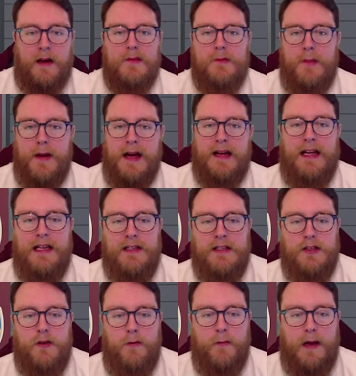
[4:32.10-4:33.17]
comes back
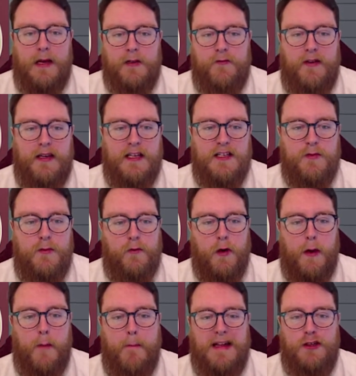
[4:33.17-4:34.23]
into match fitness. We've
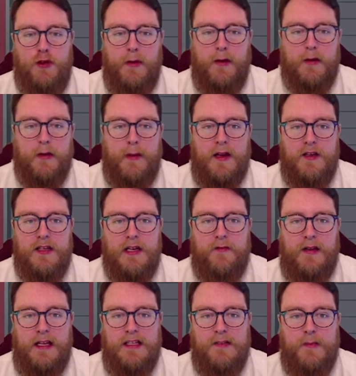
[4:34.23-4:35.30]
got Batshuayi on the bench,
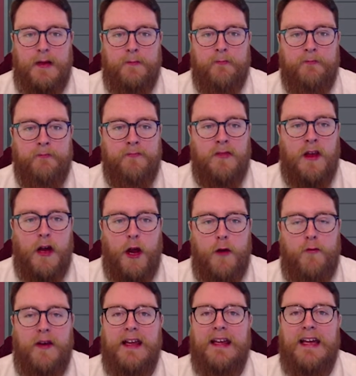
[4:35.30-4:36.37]
if needs be.
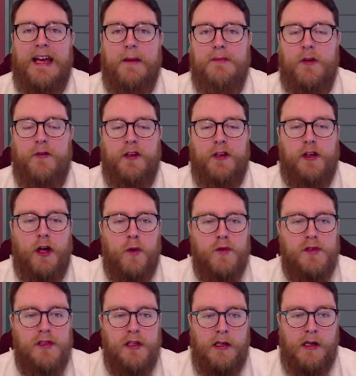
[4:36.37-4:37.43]
Hopefully, he can get himself in the
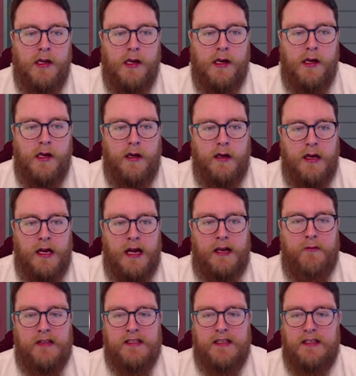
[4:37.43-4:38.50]
goals. Yeah, and
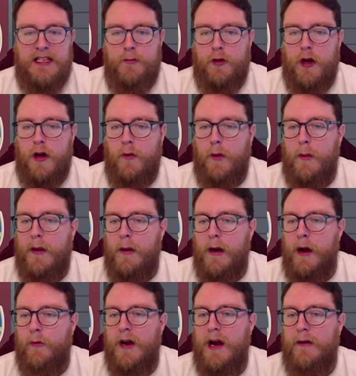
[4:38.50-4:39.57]
the rest of the team going quite well.
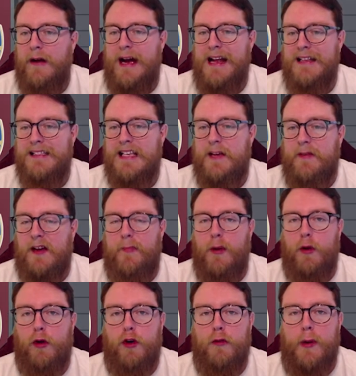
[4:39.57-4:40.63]
Herrera and Savic have
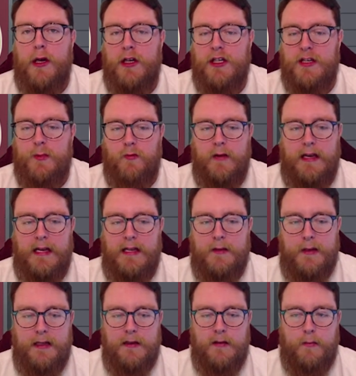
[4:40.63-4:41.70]
built a good partnership already in the
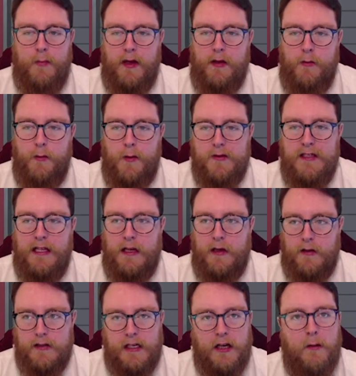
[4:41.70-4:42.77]
middle, but you won't see that
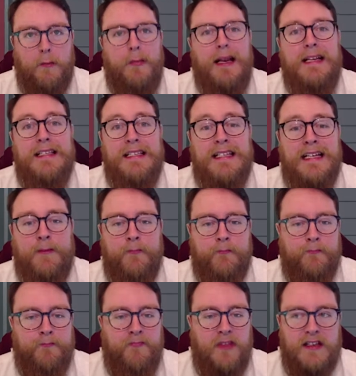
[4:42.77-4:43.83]
because they can't play today.
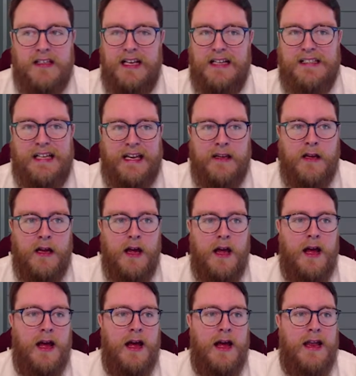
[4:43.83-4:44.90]
So let's get in.
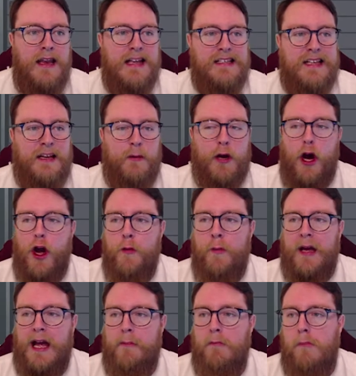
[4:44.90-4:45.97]
Let's get in. We've got home
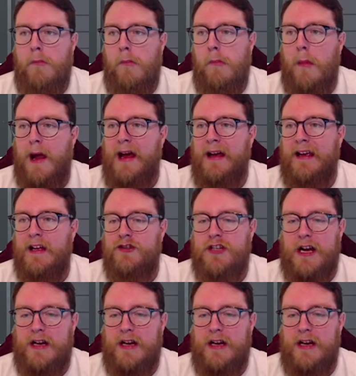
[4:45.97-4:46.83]
game against